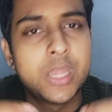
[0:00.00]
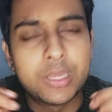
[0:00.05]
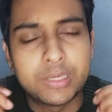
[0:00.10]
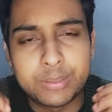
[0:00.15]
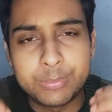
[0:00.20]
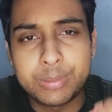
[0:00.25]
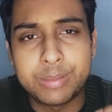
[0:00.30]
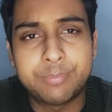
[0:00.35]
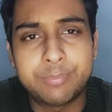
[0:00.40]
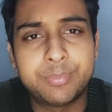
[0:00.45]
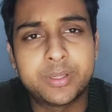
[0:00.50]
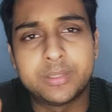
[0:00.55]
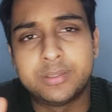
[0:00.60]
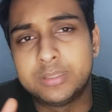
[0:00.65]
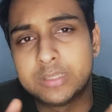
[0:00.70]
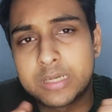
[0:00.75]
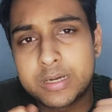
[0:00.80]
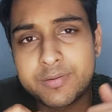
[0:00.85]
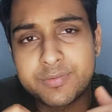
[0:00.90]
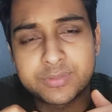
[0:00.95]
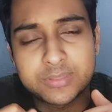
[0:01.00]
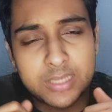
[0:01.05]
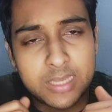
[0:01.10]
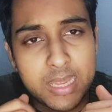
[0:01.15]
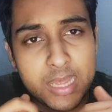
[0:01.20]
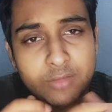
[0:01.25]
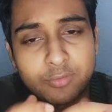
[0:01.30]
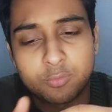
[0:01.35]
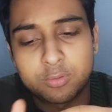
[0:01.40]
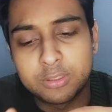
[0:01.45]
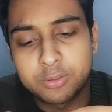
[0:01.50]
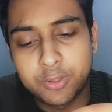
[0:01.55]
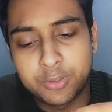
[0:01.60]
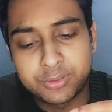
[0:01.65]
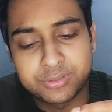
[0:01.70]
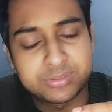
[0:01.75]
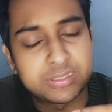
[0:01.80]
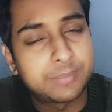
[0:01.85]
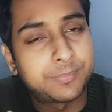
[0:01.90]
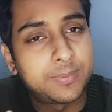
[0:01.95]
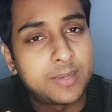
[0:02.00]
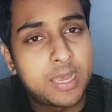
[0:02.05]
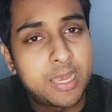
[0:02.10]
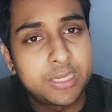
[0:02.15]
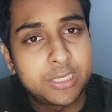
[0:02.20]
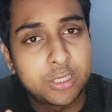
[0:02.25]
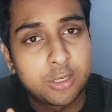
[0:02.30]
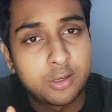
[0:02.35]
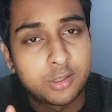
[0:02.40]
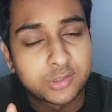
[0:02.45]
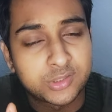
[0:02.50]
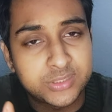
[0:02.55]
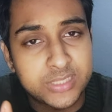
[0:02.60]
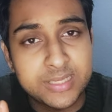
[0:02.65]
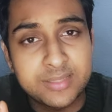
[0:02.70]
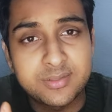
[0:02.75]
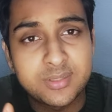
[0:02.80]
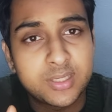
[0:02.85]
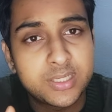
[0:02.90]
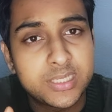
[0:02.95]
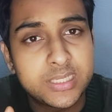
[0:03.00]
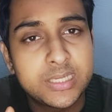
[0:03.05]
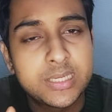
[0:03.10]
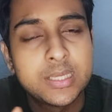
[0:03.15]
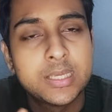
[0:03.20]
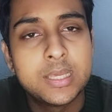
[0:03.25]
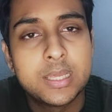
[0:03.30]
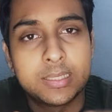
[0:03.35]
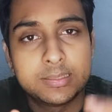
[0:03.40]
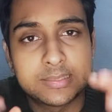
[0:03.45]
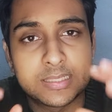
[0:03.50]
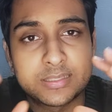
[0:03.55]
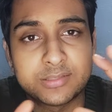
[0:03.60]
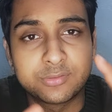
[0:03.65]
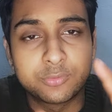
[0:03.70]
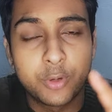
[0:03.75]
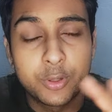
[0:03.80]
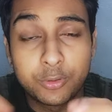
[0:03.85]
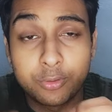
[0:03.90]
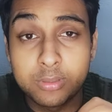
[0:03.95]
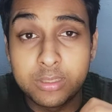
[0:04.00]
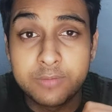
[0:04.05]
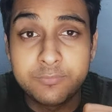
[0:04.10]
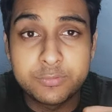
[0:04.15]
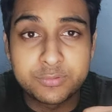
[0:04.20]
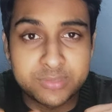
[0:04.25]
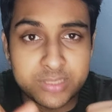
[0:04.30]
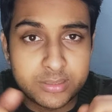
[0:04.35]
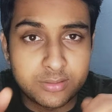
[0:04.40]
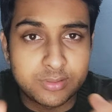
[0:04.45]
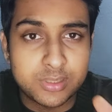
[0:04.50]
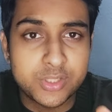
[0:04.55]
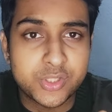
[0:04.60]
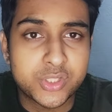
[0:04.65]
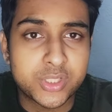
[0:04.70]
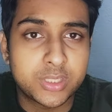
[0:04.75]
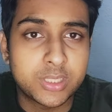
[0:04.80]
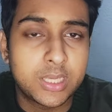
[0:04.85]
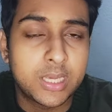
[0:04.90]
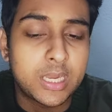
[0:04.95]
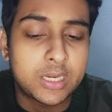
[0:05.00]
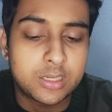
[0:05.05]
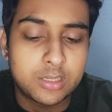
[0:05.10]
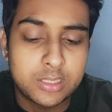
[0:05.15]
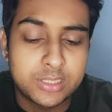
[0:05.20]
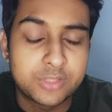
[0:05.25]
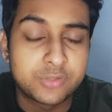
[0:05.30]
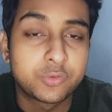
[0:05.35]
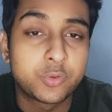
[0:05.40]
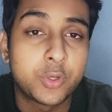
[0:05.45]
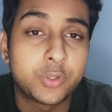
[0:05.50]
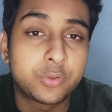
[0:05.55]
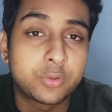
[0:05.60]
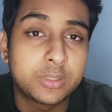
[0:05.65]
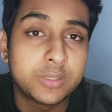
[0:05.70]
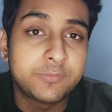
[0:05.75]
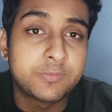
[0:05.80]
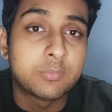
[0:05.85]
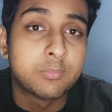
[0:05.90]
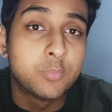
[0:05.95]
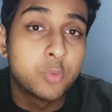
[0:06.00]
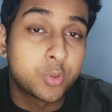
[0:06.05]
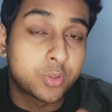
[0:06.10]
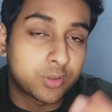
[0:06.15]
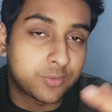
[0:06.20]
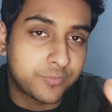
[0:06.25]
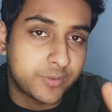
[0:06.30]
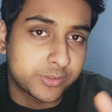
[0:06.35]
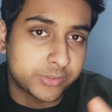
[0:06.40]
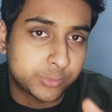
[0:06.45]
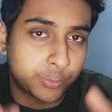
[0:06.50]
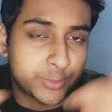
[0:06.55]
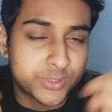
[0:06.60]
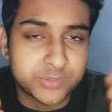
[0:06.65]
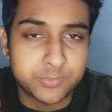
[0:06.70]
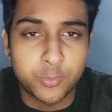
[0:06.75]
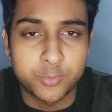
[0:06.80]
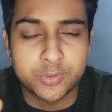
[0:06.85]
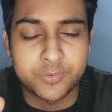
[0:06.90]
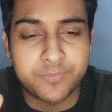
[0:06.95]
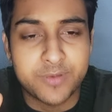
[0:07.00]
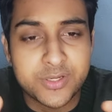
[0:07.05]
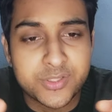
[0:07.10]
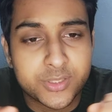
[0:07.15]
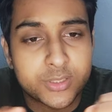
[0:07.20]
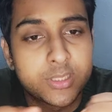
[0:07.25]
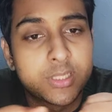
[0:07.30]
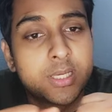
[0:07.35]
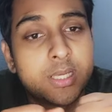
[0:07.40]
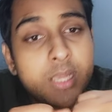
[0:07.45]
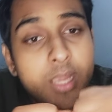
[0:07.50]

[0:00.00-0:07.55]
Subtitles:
Remember, nerves are actually going to supply your sensory, that is going to give you sensation, and it is going to give you motor function. What is motor function?